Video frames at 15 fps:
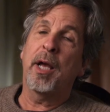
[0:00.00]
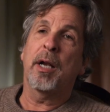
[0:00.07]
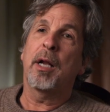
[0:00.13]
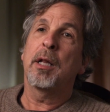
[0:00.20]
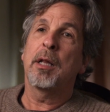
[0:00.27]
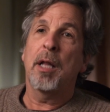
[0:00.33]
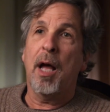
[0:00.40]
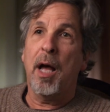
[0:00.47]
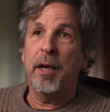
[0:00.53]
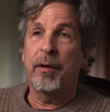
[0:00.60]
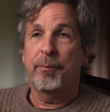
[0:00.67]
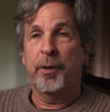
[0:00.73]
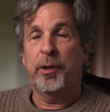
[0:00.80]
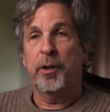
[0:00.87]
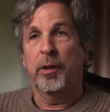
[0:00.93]
had a lot
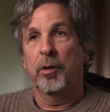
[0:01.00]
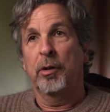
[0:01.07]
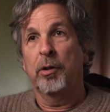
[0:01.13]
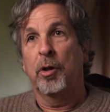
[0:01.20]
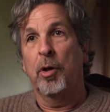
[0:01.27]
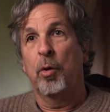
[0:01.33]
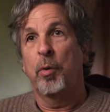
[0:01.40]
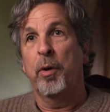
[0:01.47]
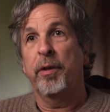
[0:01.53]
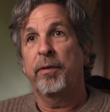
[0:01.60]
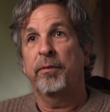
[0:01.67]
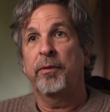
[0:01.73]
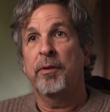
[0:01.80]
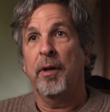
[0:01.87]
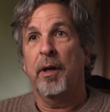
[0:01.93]
of material to go
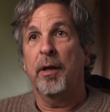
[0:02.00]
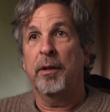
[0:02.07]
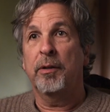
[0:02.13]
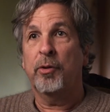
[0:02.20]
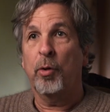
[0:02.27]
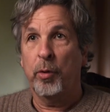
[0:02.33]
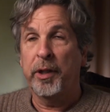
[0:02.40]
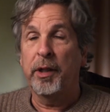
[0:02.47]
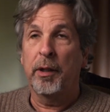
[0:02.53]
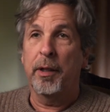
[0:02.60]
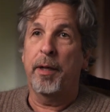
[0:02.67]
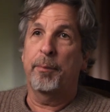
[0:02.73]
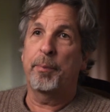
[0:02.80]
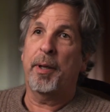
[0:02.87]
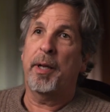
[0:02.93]
with. Tony
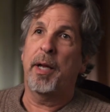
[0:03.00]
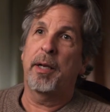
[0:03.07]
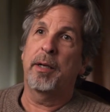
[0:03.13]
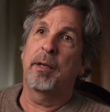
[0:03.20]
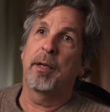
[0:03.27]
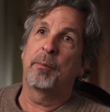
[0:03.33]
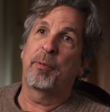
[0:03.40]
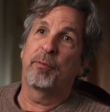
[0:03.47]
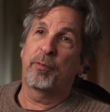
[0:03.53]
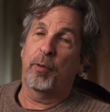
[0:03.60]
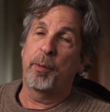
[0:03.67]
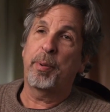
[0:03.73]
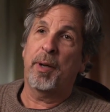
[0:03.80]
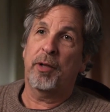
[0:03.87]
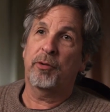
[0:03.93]
Lip had, before
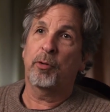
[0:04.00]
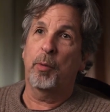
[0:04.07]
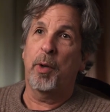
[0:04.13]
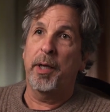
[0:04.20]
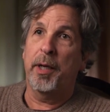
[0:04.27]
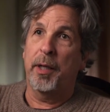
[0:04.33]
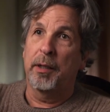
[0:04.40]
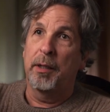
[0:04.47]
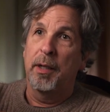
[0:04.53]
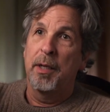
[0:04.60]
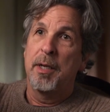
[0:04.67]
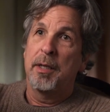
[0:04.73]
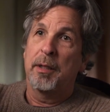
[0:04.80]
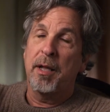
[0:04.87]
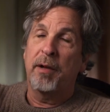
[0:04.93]
he passed away, had
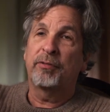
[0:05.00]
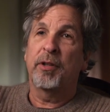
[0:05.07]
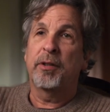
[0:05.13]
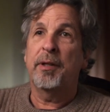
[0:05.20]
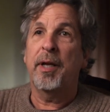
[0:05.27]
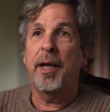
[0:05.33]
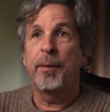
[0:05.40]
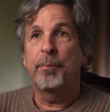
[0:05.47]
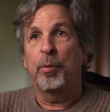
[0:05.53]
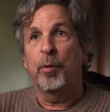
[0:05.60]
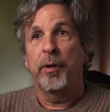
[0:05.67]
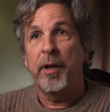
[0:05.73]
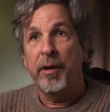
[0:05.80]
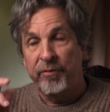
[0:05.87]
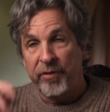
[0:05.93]
left a tape
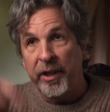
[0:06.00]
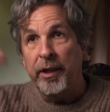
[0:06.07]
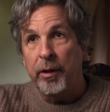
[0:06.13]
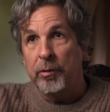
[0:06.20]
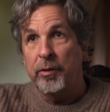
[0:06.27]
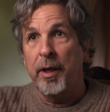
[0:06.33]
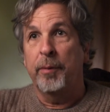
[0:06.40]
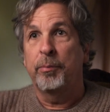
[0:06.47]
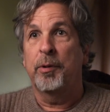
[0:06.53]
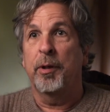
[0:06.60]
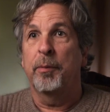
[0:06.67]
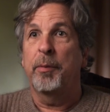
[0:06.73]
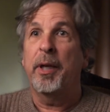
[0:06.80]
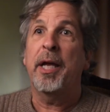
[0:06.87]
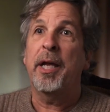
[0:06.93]
where they videotaped
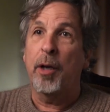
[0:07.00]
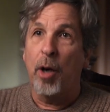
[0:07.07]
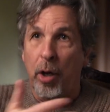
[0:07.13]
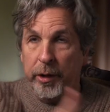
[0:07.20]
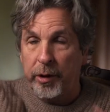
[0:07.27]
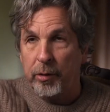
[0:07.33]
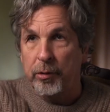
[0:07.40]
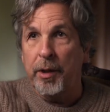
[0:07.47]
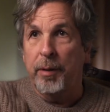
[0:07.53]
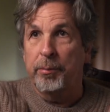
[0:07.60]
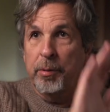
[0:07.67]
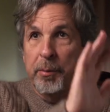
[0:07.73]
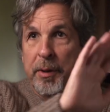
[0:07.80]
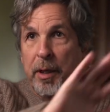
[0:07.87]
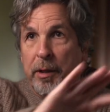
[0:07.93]
him and
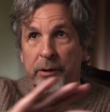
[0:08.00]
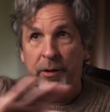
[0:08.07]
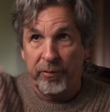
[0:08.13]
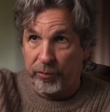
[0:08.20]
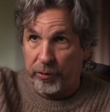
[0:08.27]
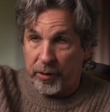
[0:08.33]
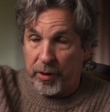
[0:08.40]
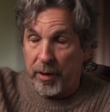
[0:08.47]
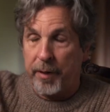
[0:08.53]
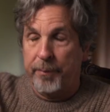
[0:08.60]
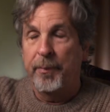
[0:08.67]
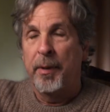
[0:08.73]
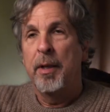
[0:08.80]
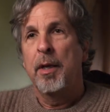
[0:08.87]
audiotaped him a different time,